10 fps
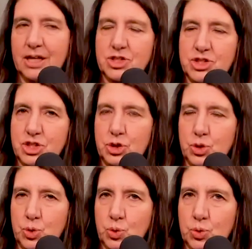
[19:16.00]

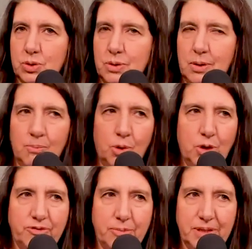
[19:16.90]
to more
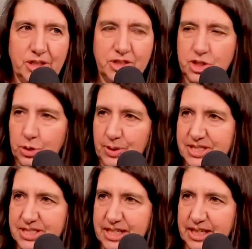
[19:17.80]
of a
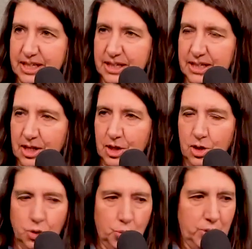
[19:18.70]
militaristic,
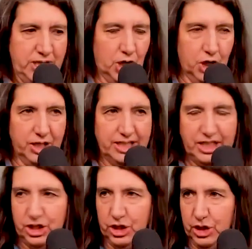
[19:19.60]
we are
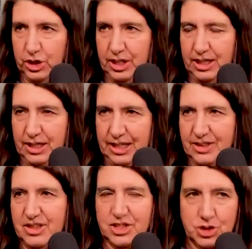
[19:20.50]
here
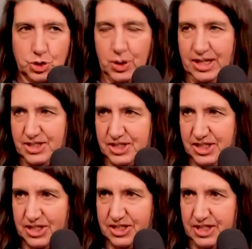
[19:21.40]
in this
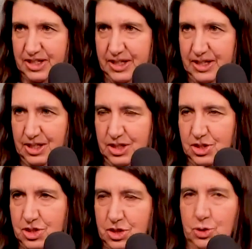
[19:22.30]
crisis
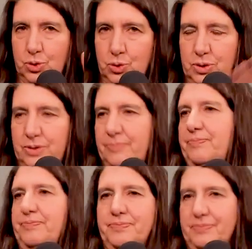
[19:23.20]
to
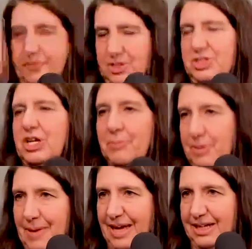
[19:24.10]
stop
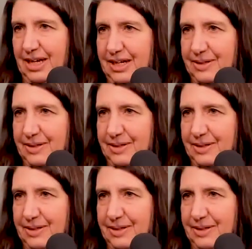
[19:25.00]
the bad guy.